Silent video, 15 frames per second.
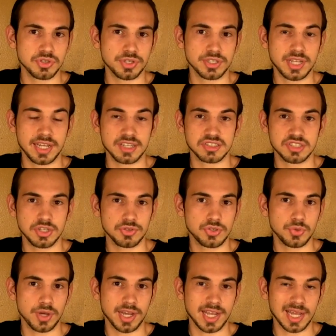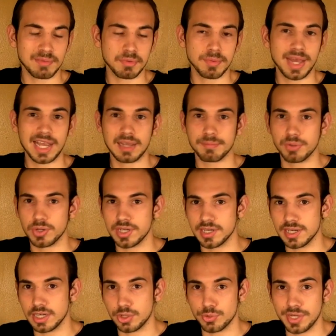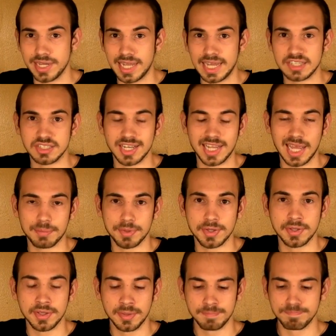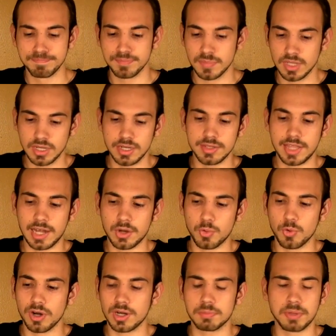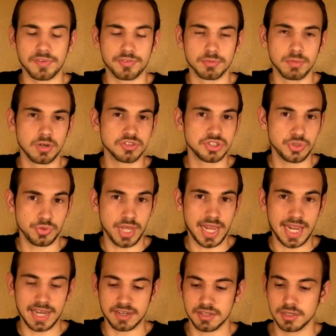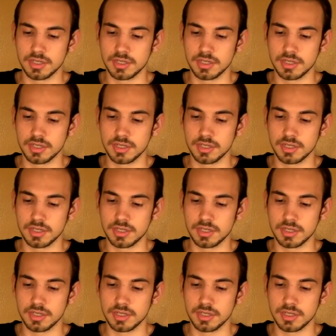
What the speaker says: You can take a CO2 high kappa mag and put it in a green gas high kappa. That'll work, but for most you can't.